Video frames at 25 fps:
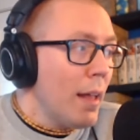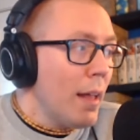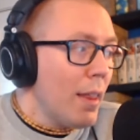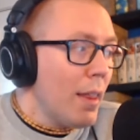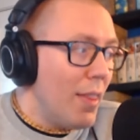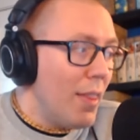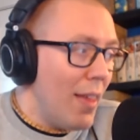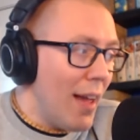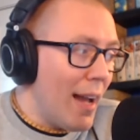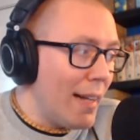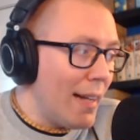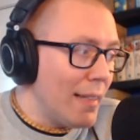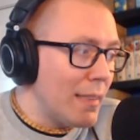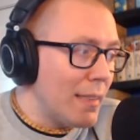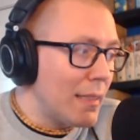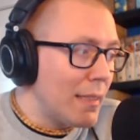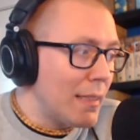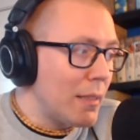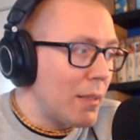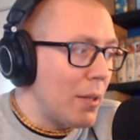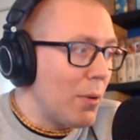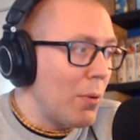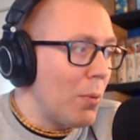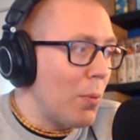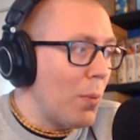
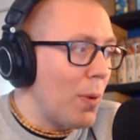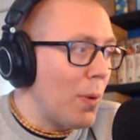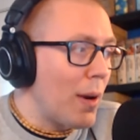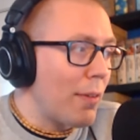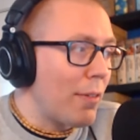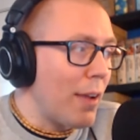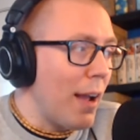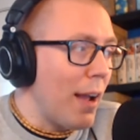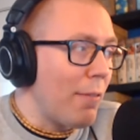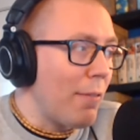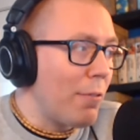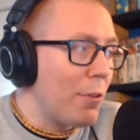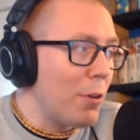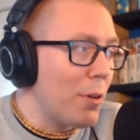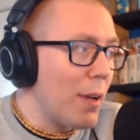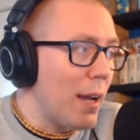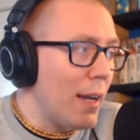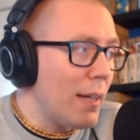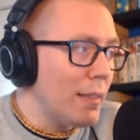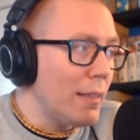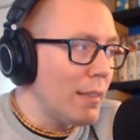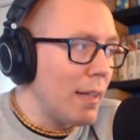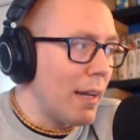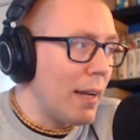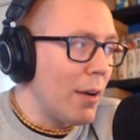that's what I've got for you
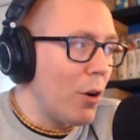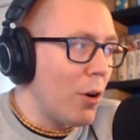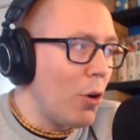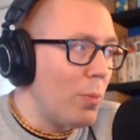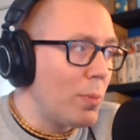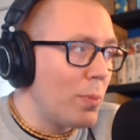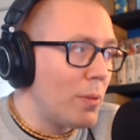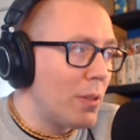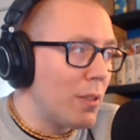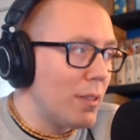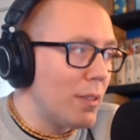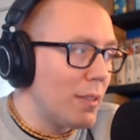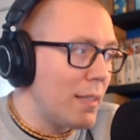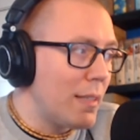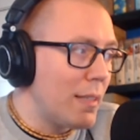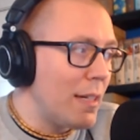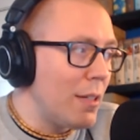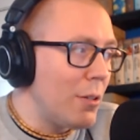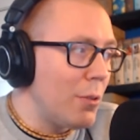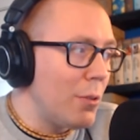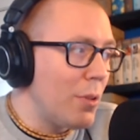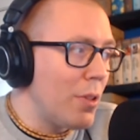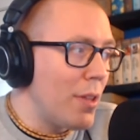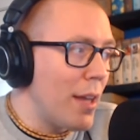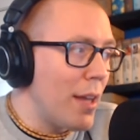guys. I hope to see
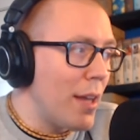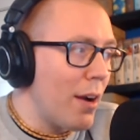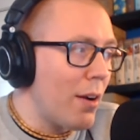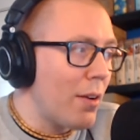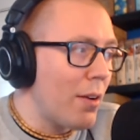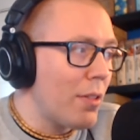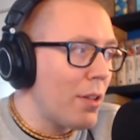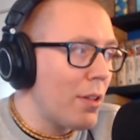you there.